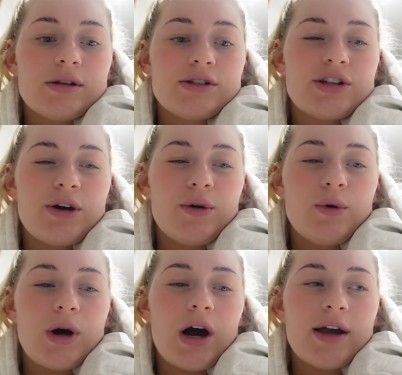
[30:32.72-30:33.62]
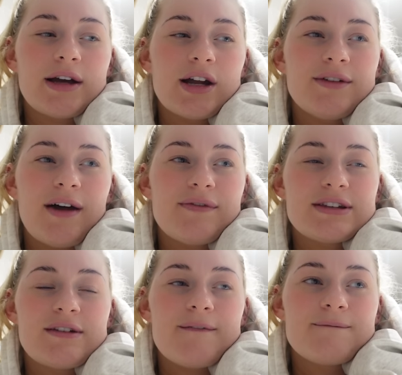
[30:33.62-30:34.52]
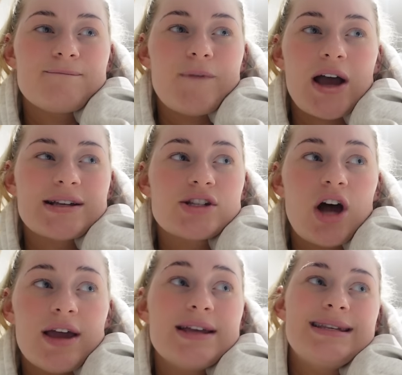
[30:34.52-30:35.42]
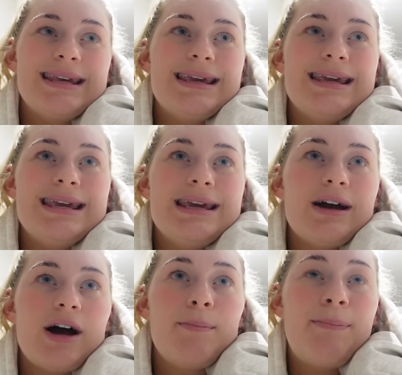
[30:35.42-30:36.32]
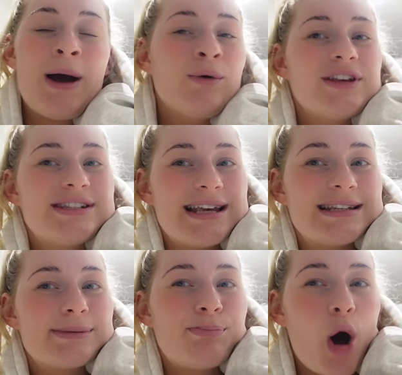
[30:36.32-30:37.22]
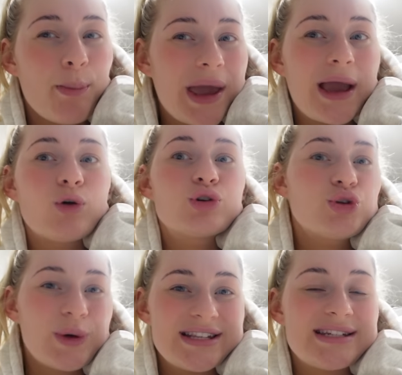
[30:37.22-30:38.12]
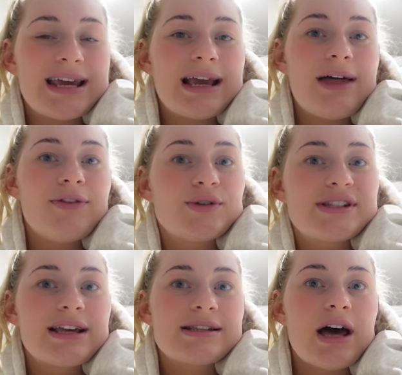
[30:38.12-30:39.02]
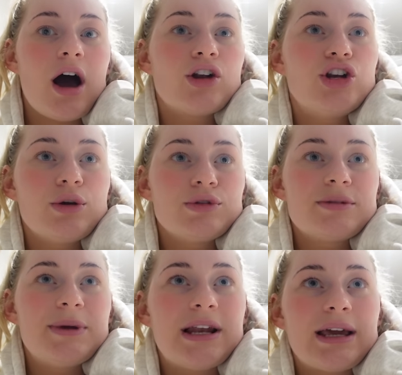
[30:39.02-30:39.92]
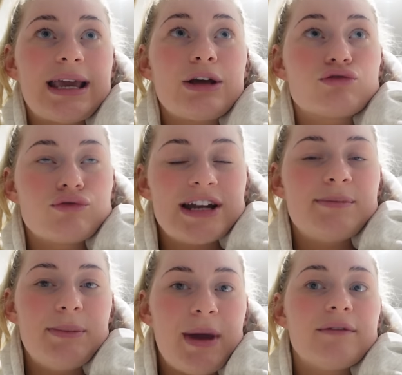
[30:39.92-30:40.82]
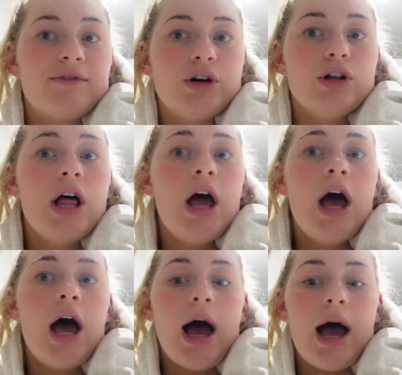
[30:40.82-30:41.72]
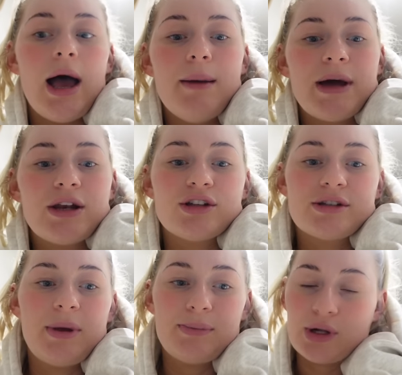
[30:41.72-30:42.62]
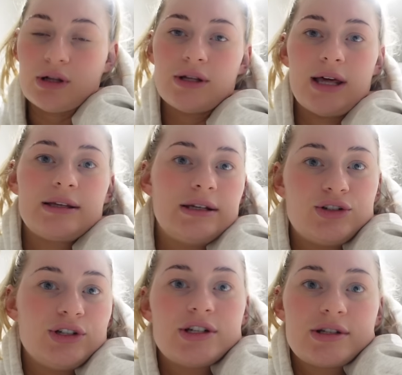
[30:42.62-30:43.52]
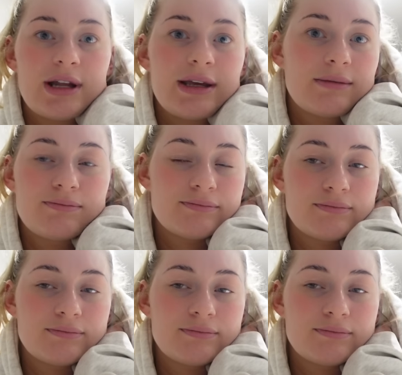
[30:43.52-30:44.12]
So I kind of have this anxiety about the cyst popping or twisting and those things that are known to be like incredibly painful. And lots of people like literally just like